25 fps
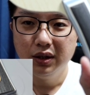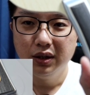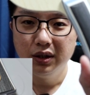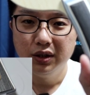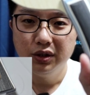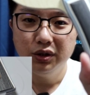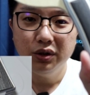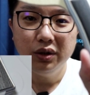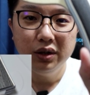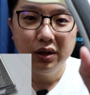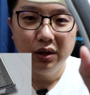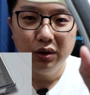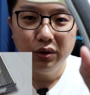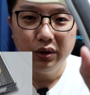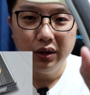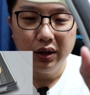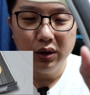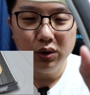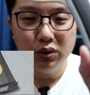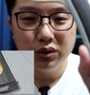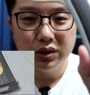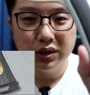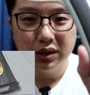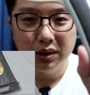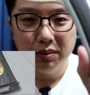So it
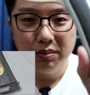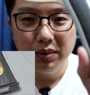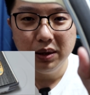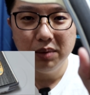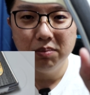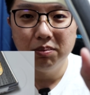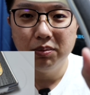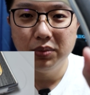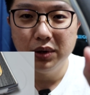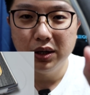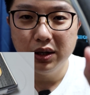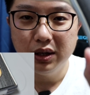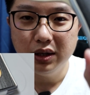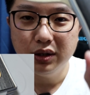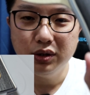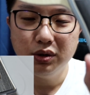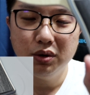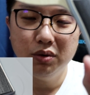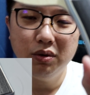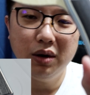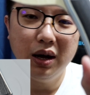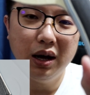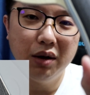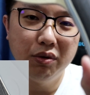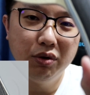looks a bit blurred,
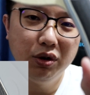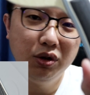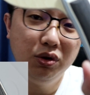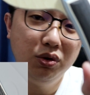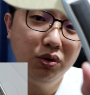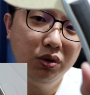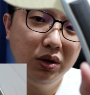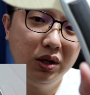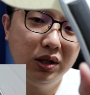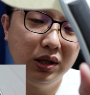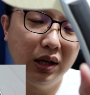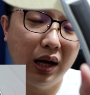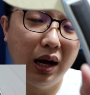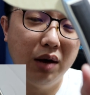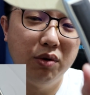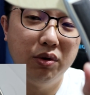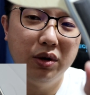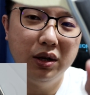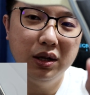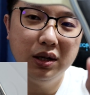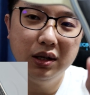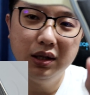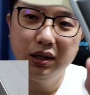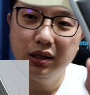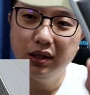so what I will do is I
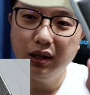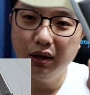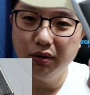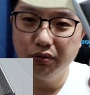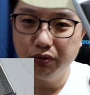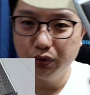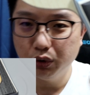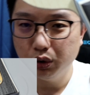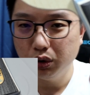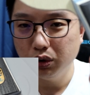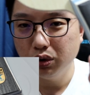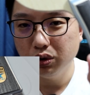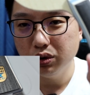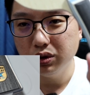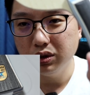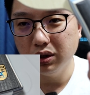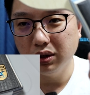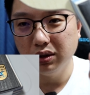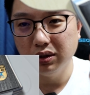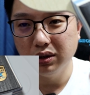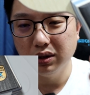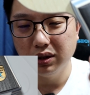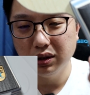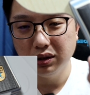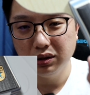will insert photos
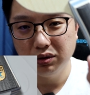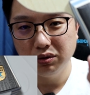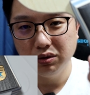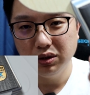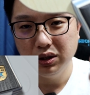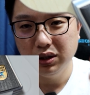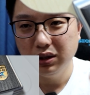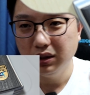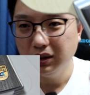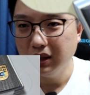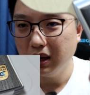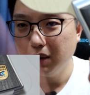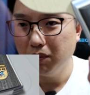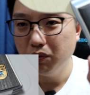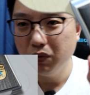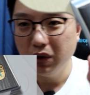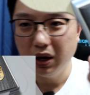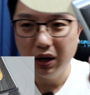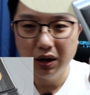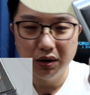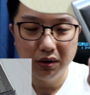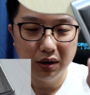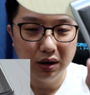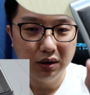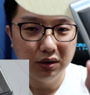onto the screen
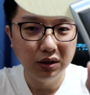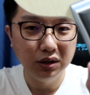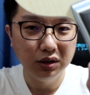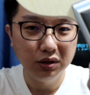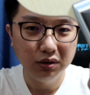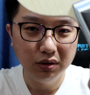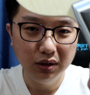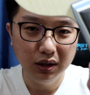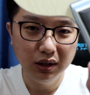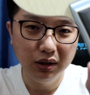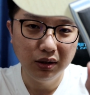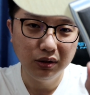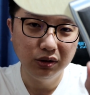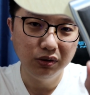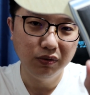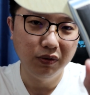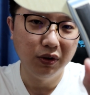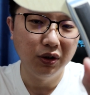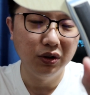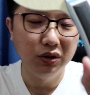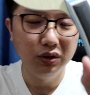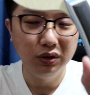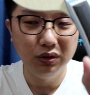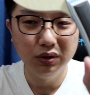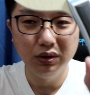somewhere around the screen
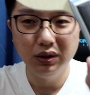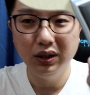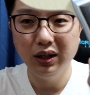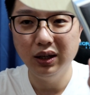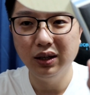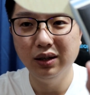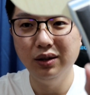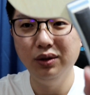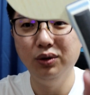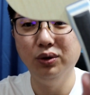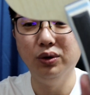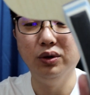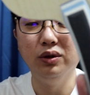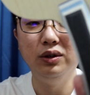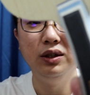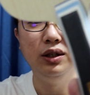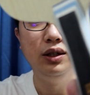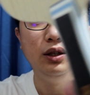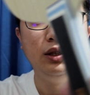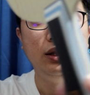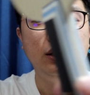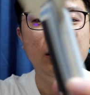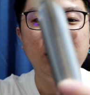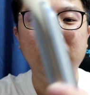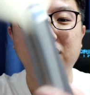for you to take a look.
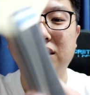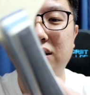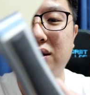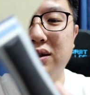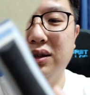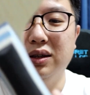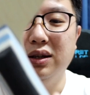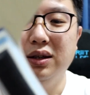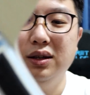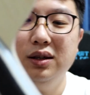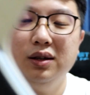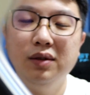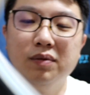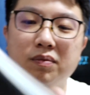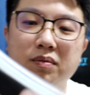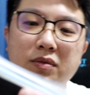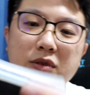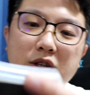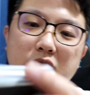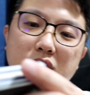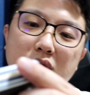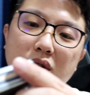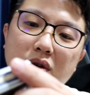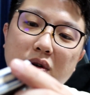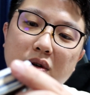Okay,
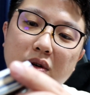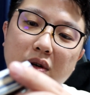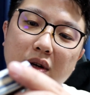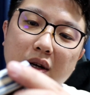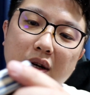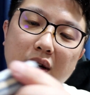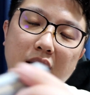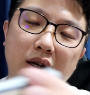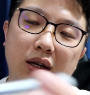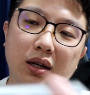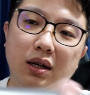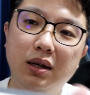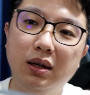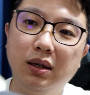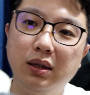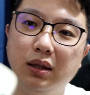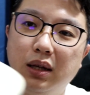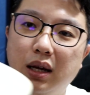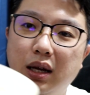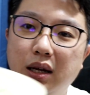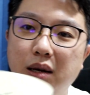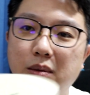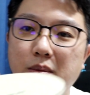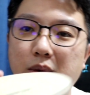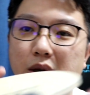so
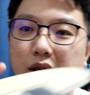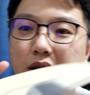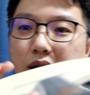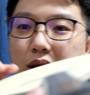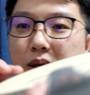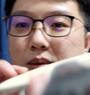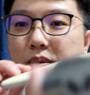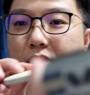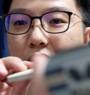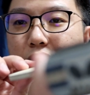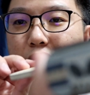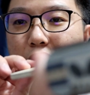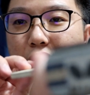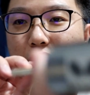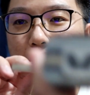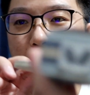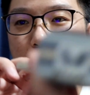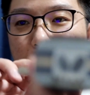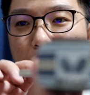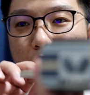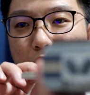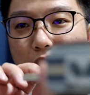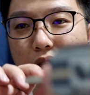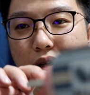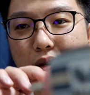at the bottom of the
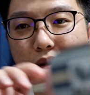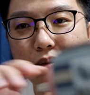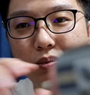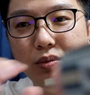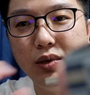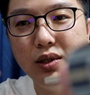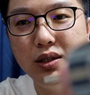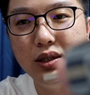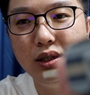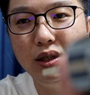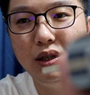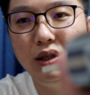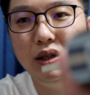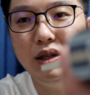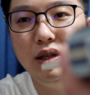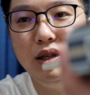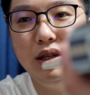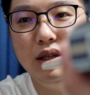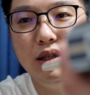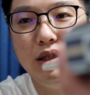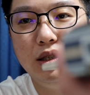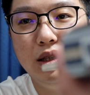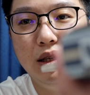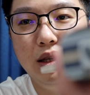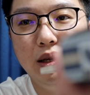handle
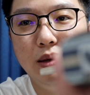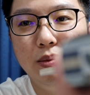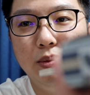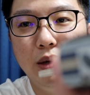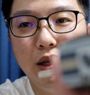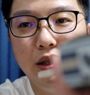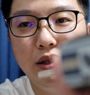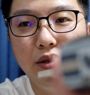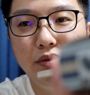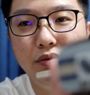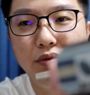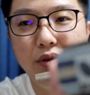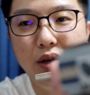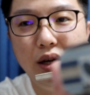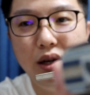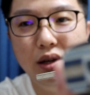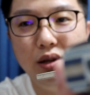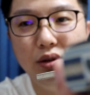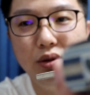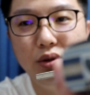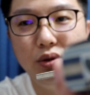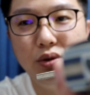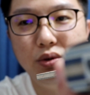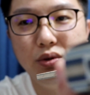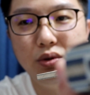basically is the butterfly
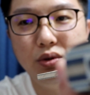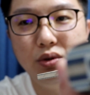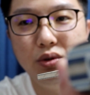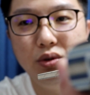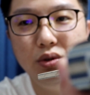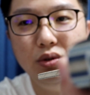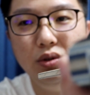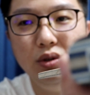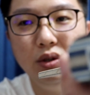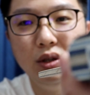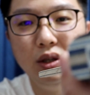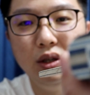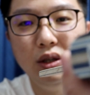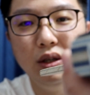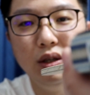logo.